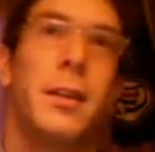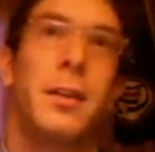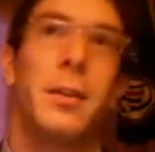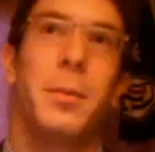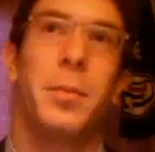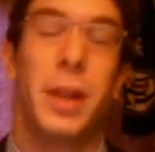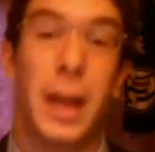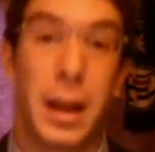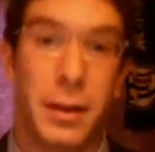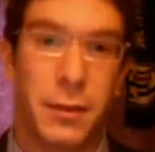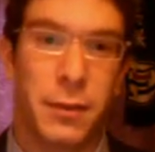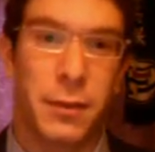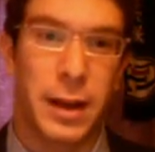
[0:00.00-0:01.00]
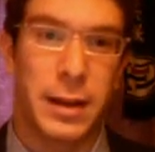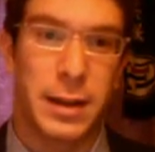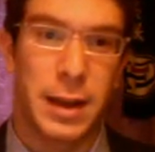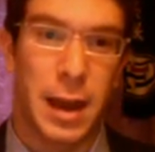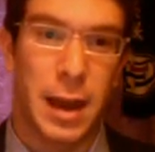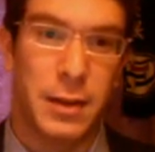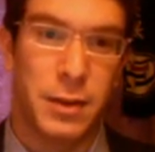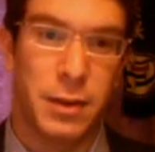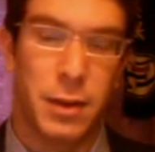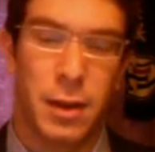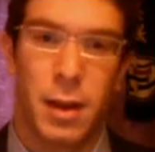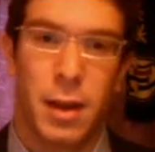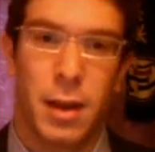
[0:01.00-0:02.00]
little plane flight to catch.
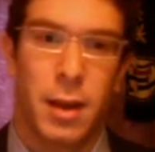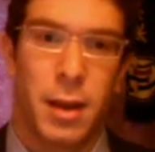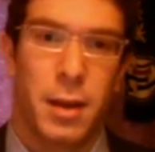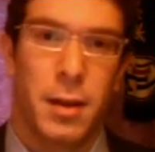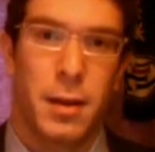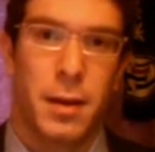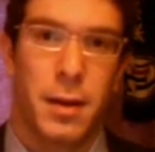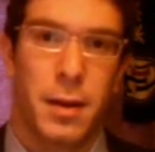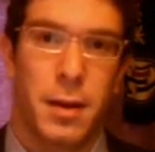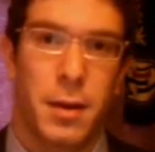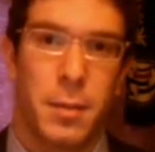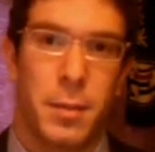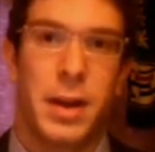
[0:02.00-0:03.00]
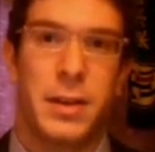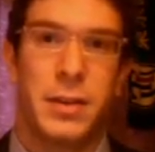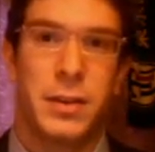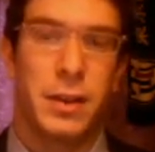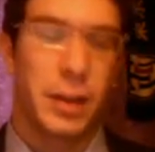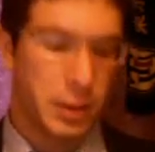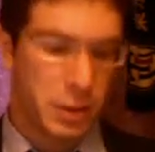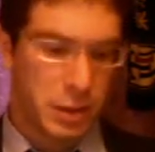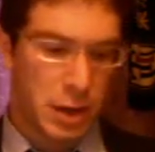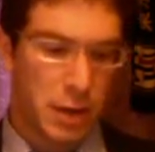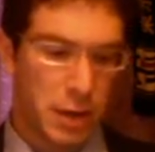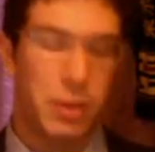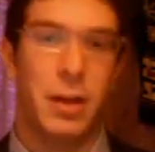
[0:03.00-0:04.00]
But I'd still like to
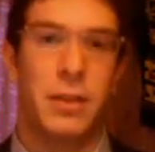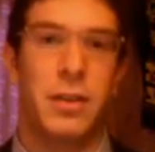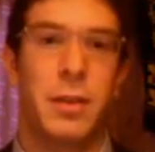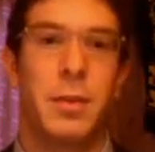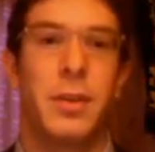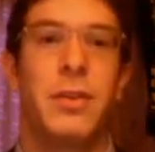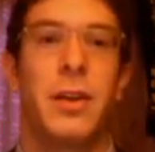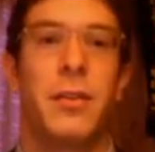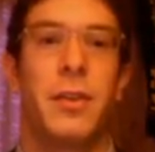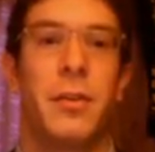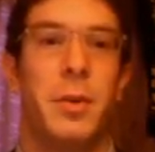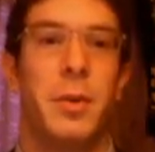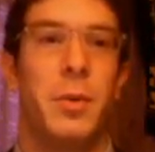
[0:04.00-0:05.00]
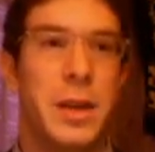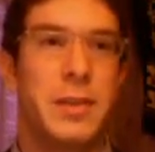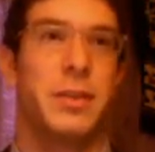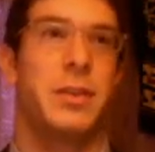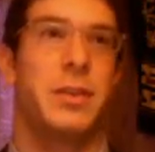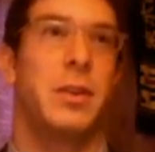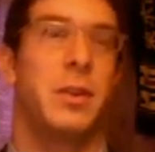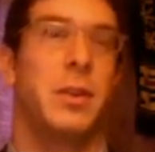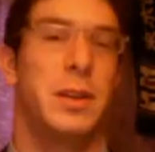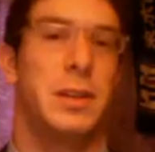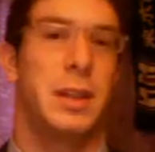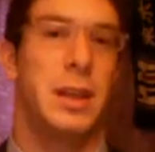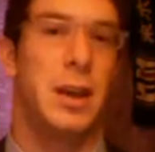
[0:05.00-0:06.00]
share with you some of the stuff I've been researching
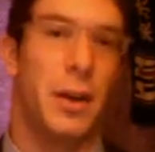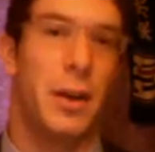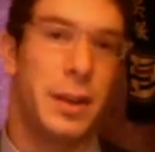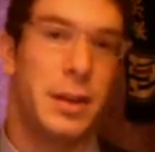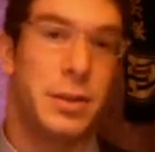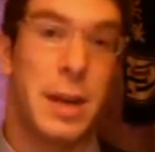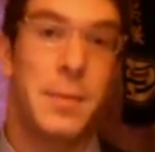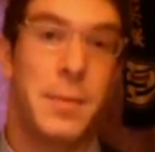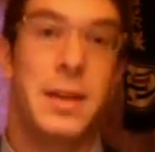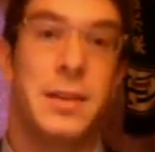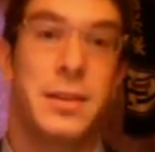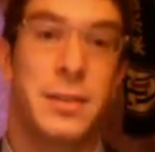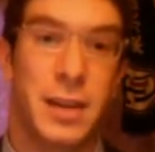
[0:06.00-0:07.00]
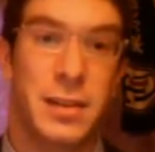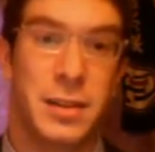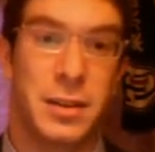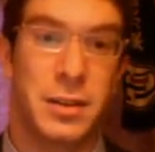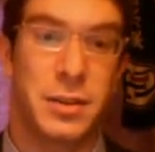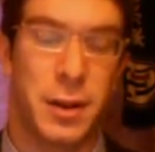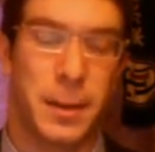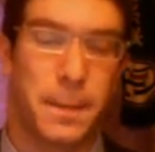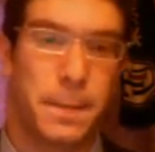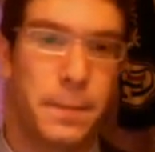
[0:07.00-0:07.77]
recently on the Japanese sex industry,